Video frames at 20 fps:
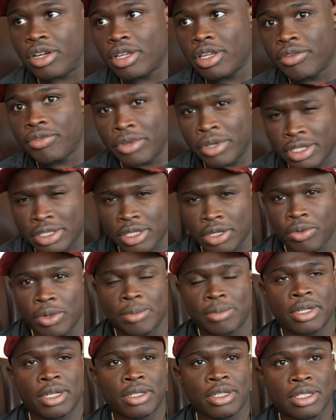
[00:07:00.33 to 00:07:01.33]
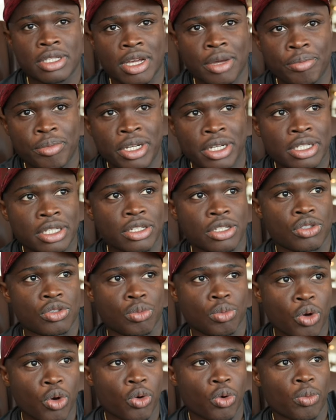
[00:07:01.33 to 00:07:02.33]
If you understand what I'm trying to say, I bring the
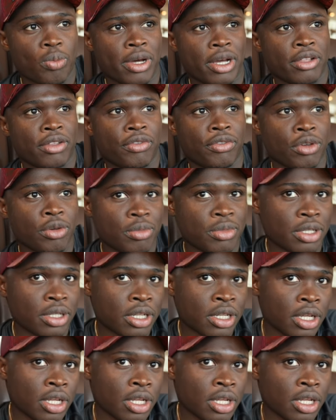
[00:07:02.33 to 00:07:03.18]
smoke, man, you feel me?